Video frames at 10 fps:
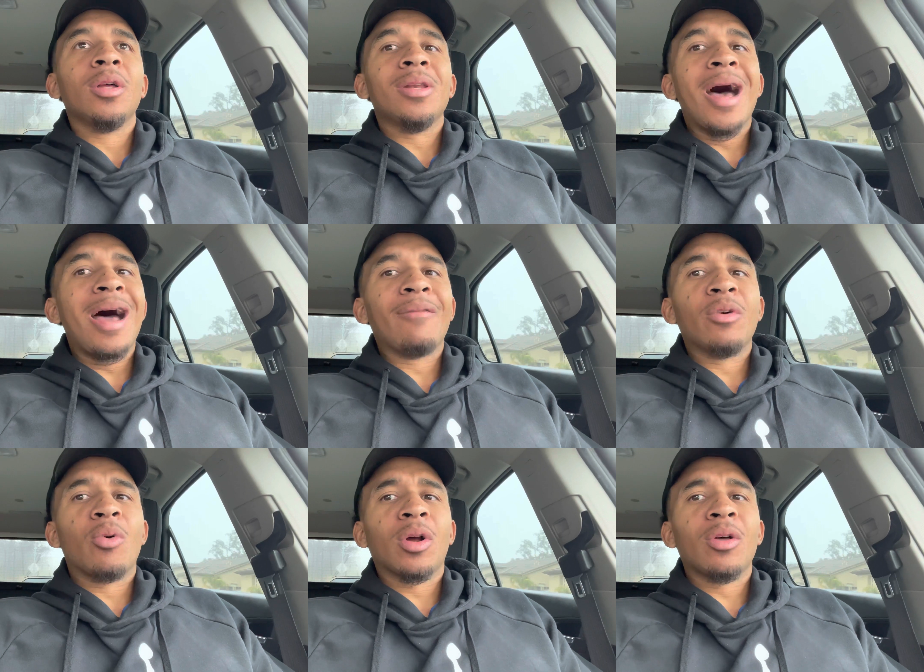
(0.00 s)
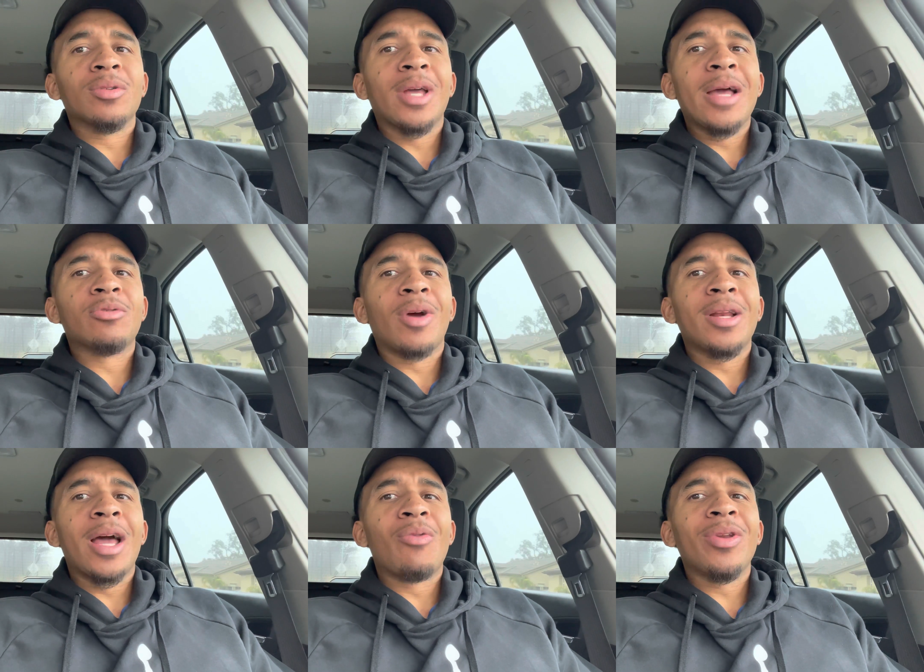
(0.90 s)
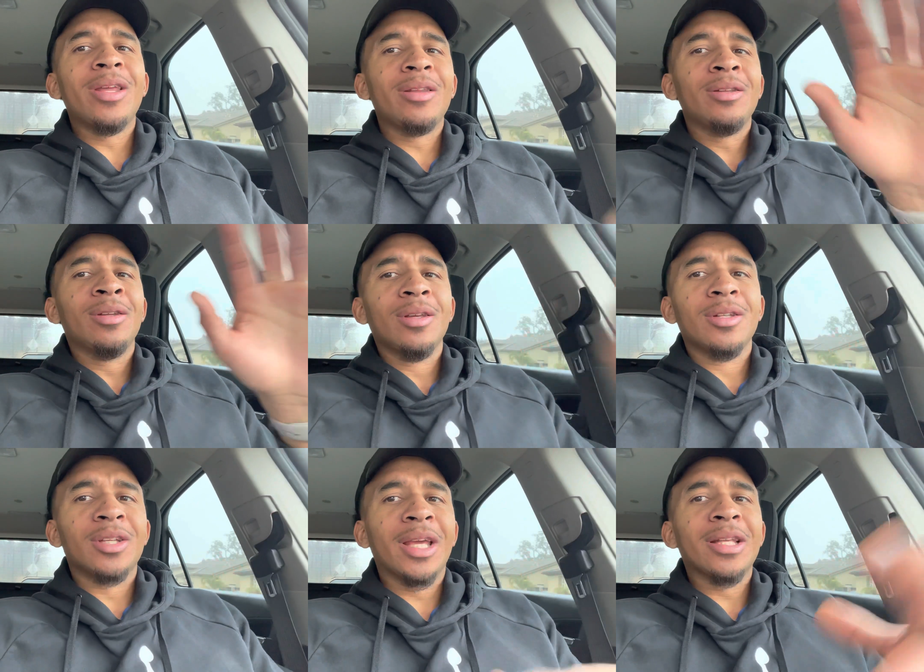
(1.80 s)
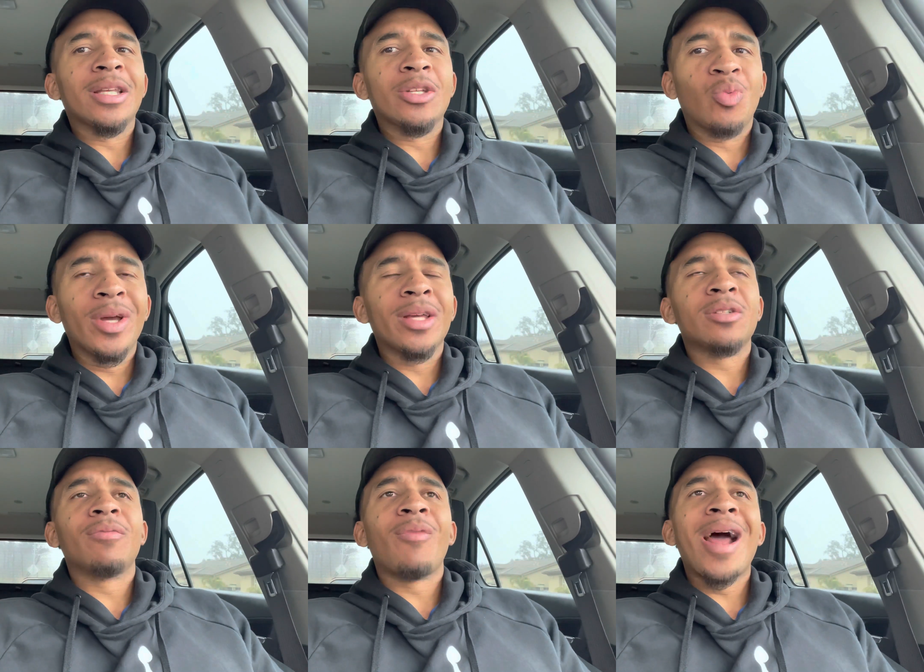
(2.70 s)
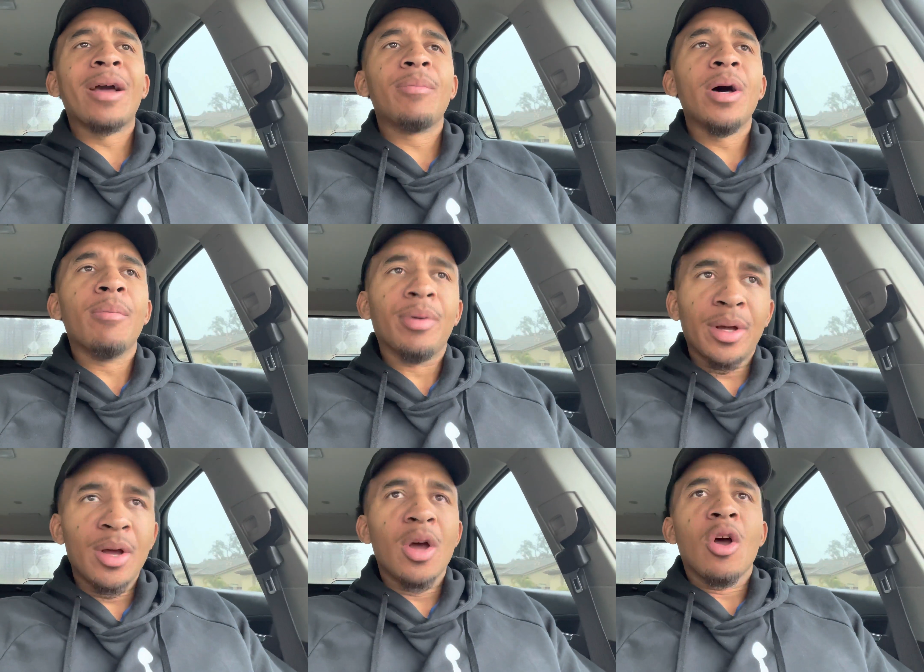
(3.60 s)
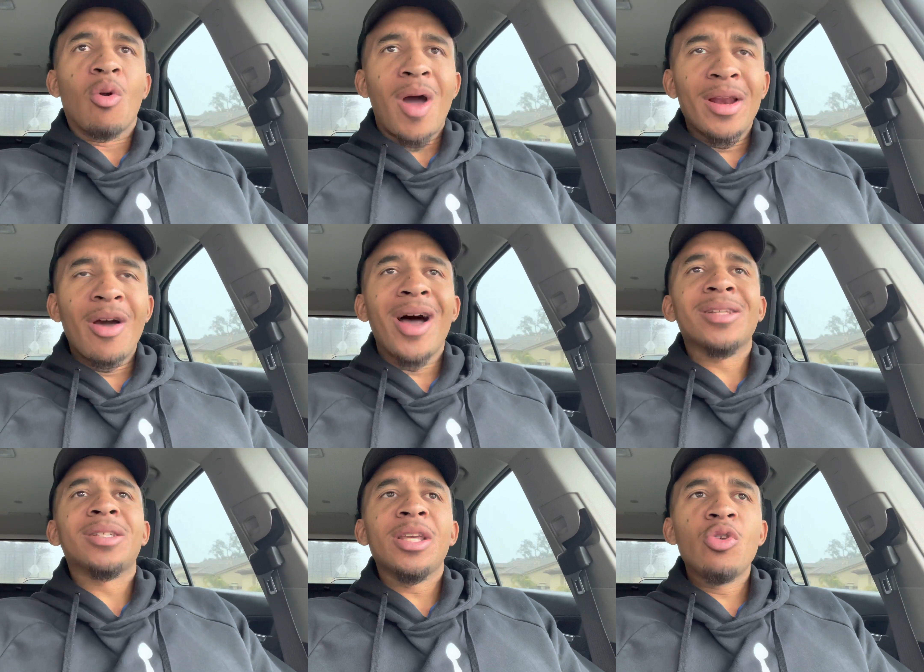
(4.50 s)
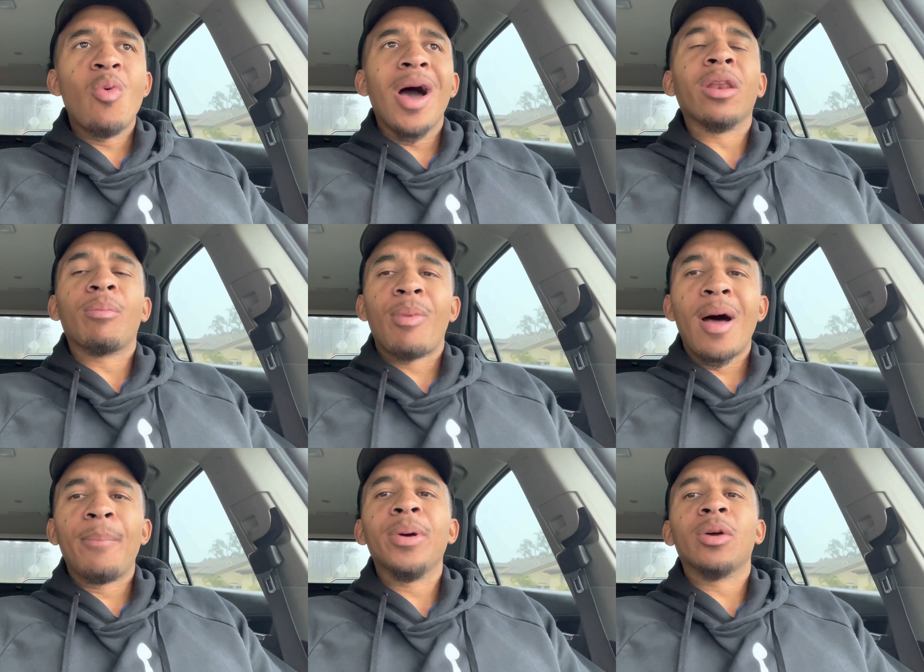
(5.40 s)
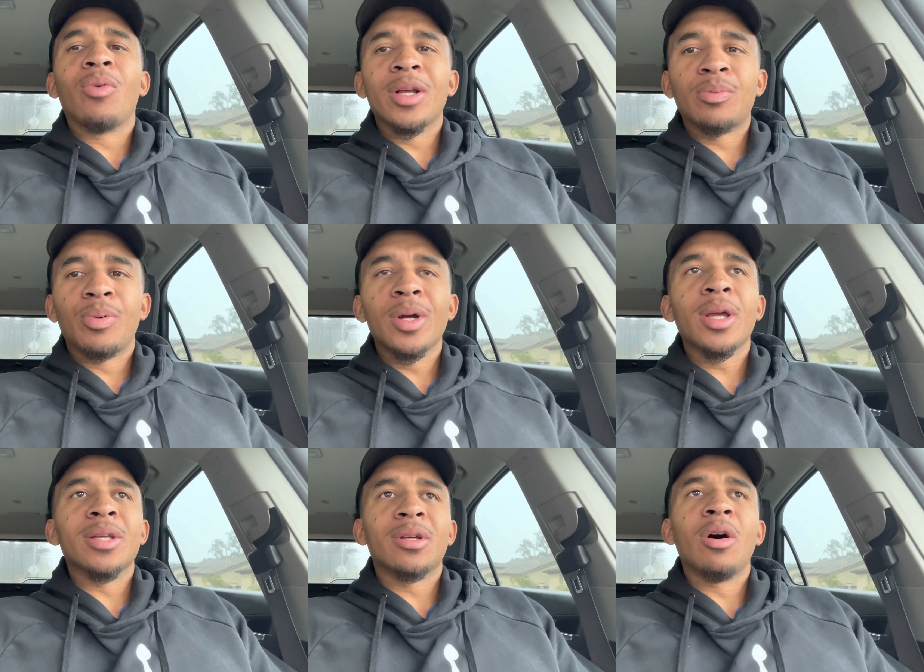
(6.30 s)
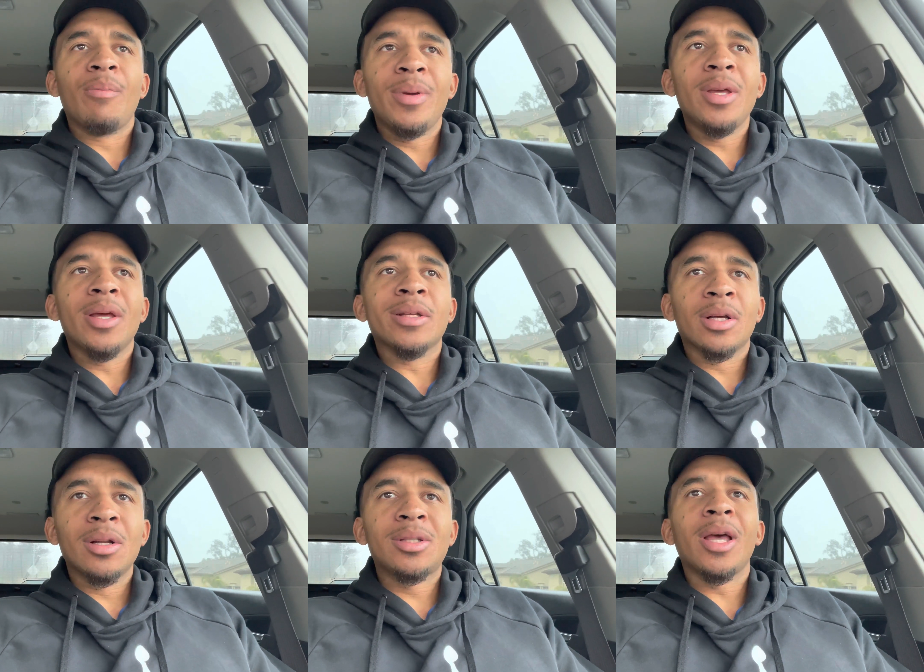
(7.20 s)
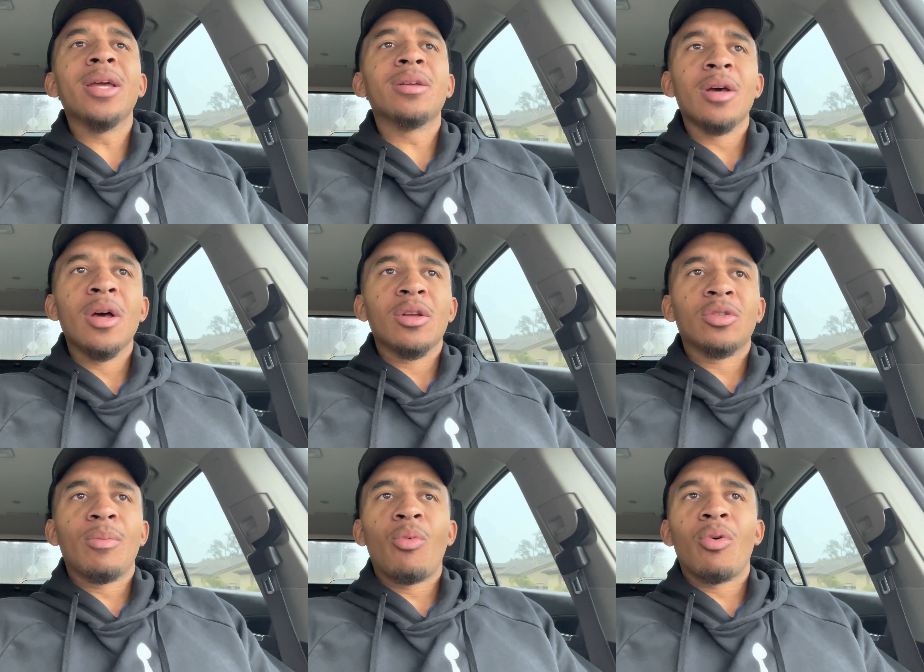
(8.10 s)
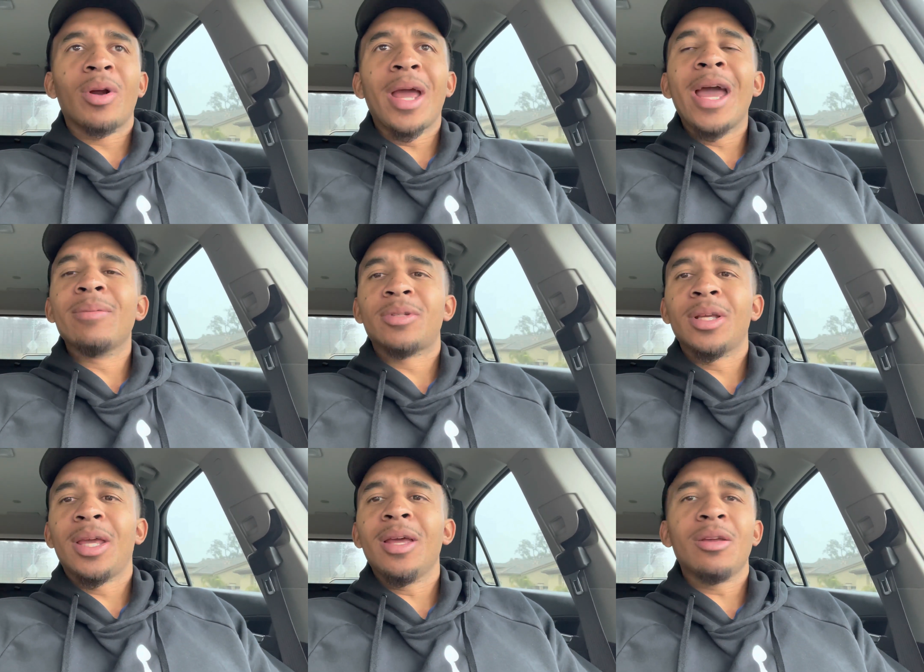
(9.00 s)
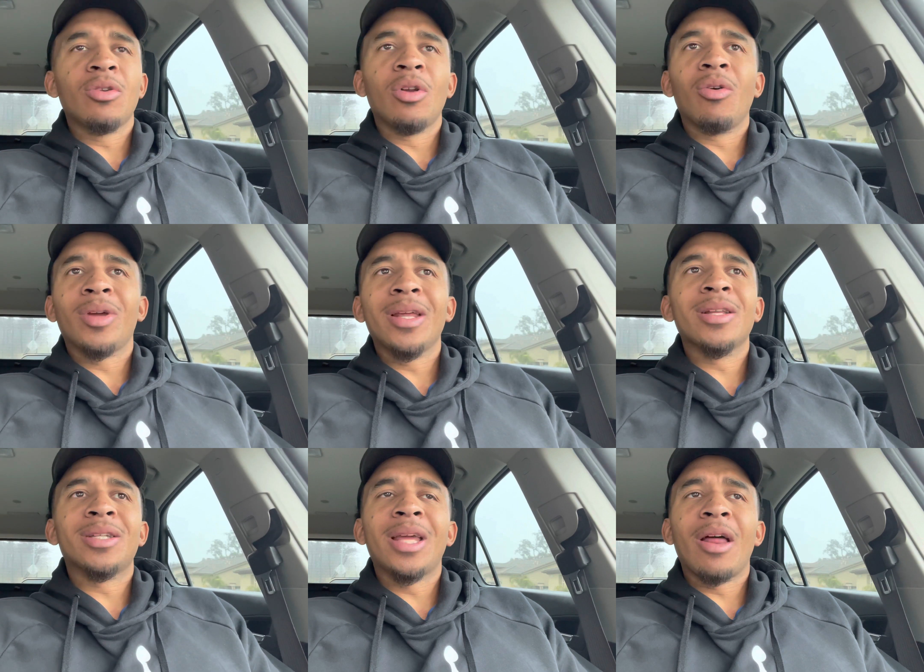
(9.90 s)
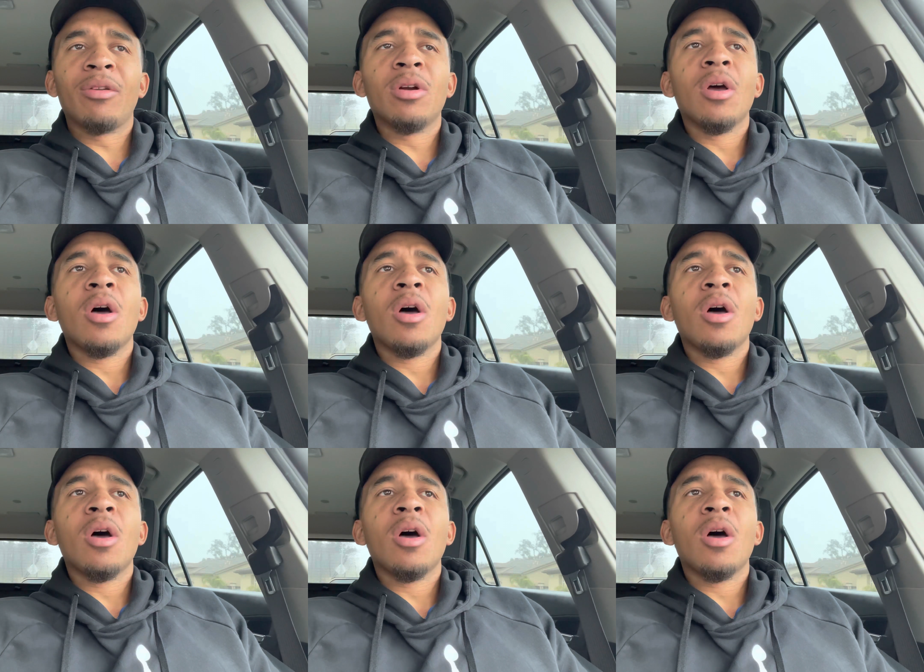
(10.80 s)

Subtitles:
not have no more close games right now. We need to get these wins, rack them up. But right now, I see why LeBron picked Westbrook. It's going to take some more games to get it together.